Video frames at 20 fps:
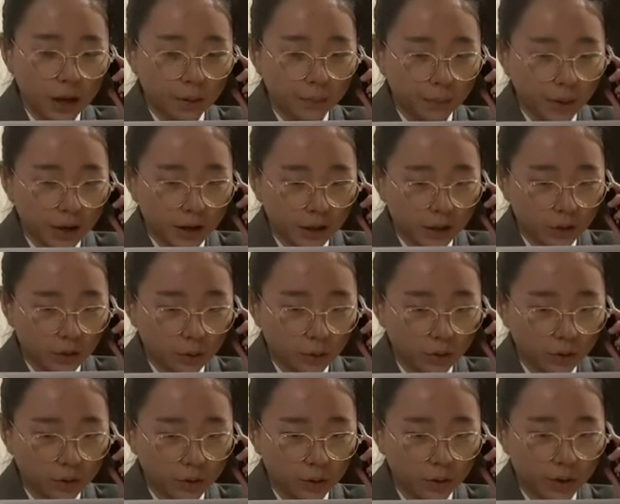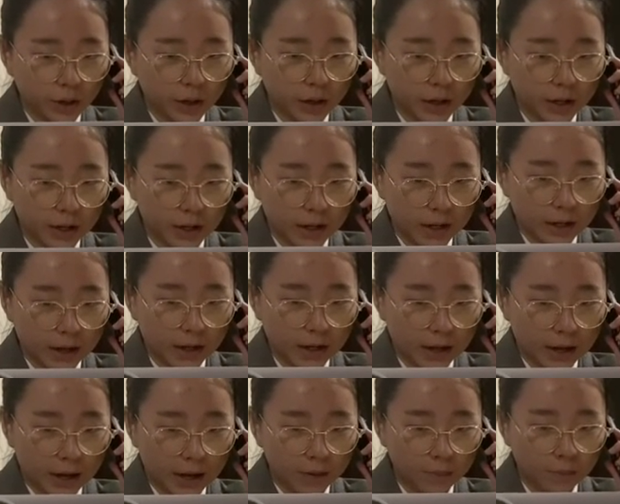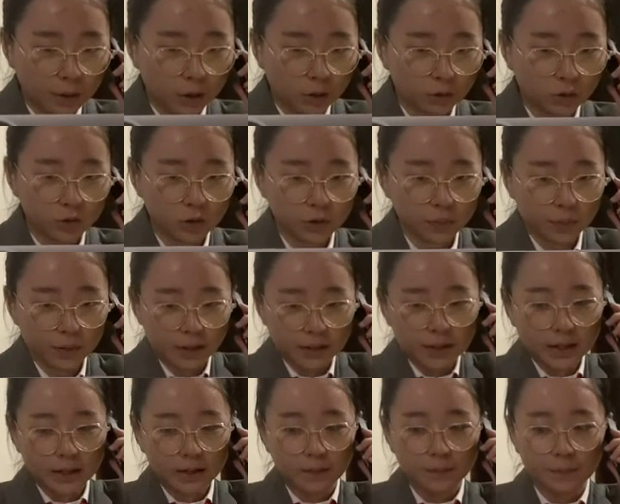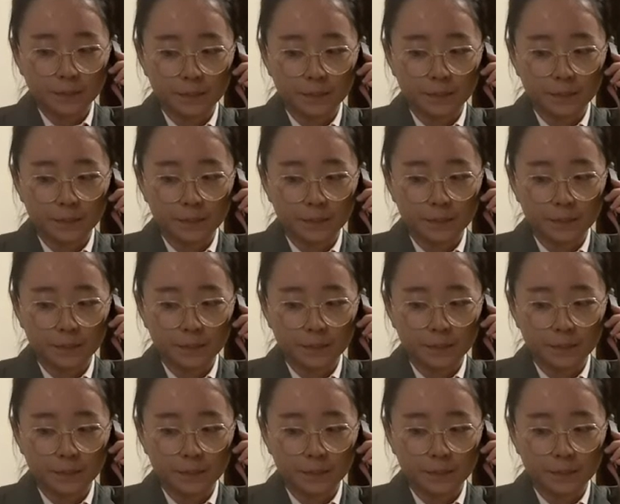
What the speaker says: May I know your name, how to spell it?